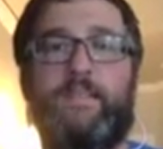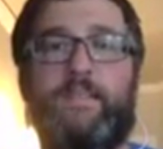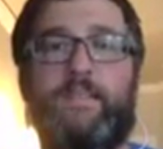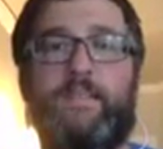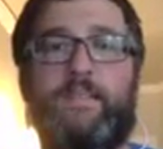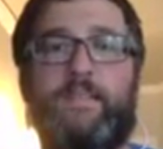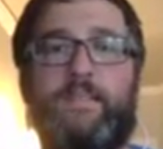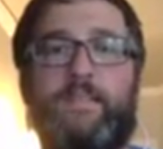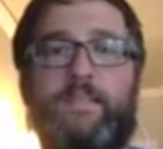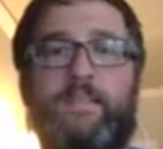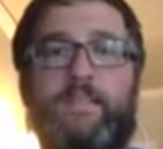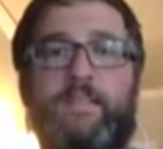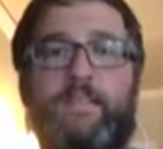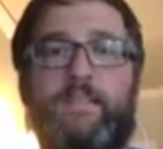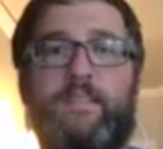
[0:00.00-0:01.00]

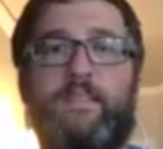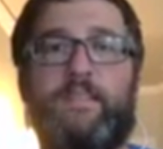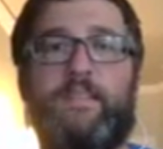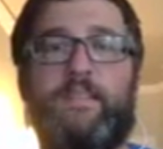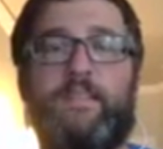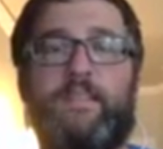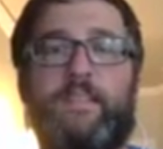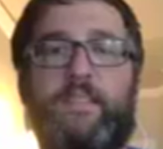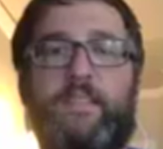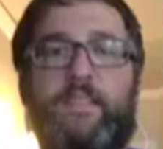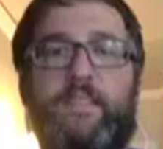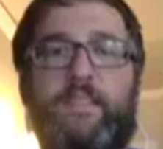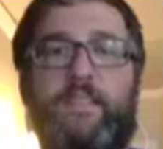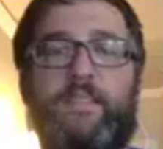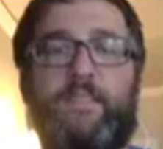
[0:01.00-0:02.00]

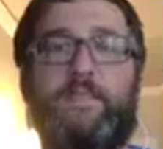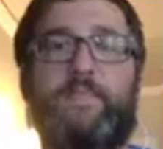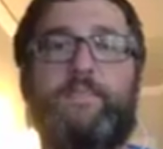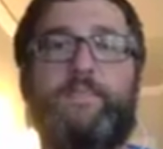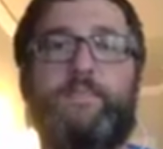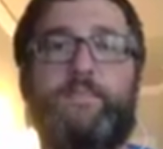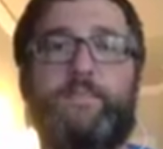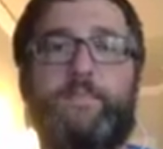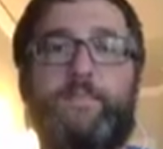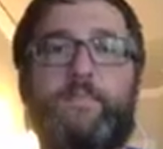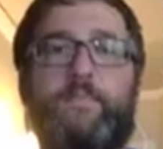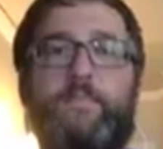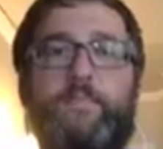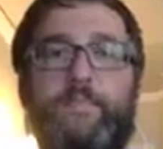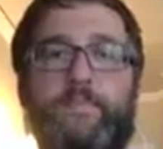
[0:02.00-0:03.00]

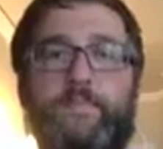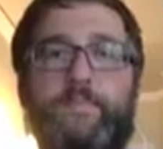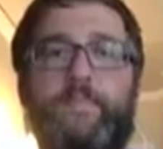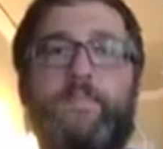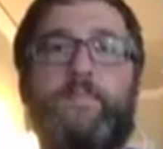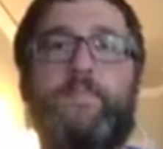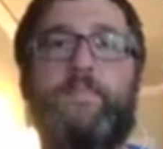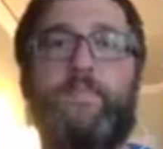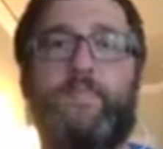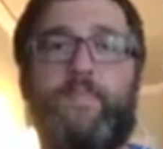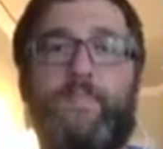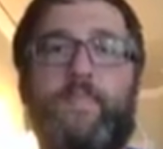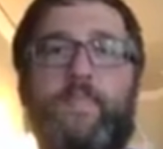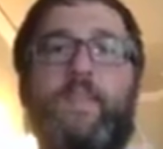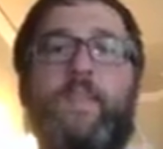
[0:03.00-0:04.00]

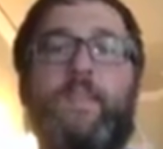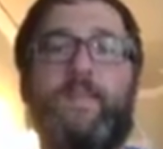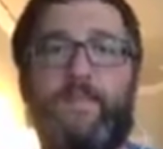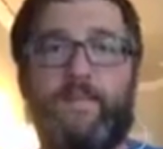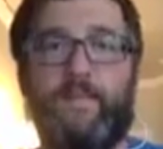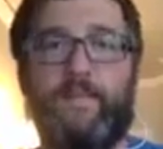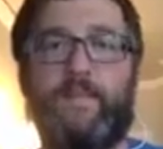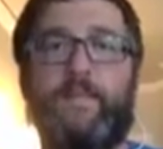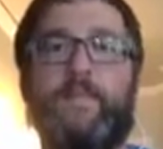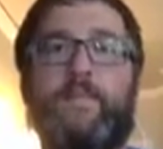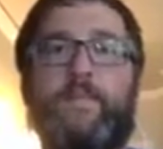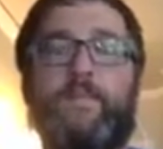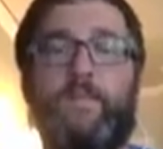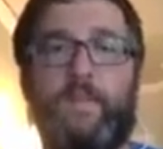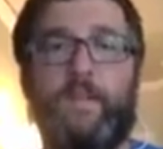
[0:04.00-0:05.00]

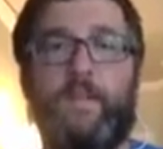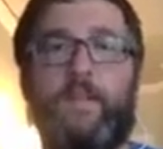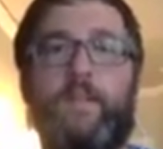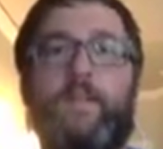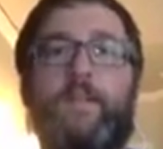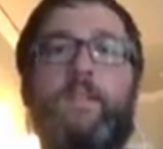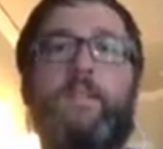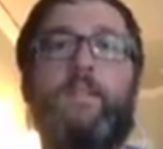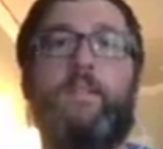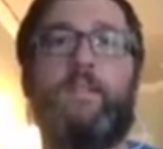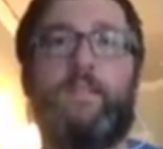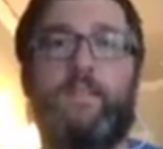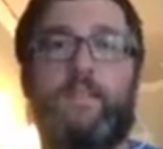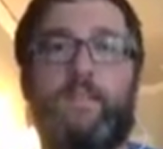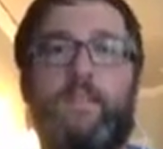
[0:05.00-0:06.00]

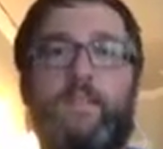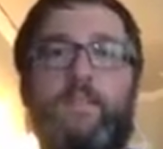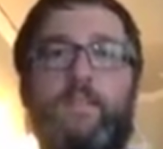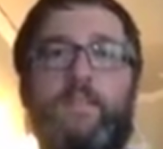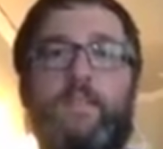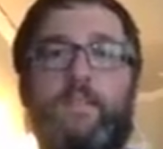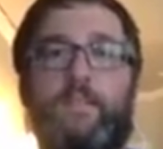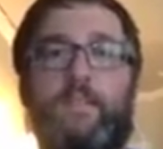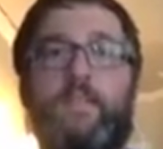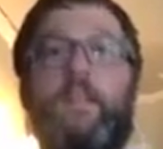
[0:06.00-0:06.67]
This person isn't speaking.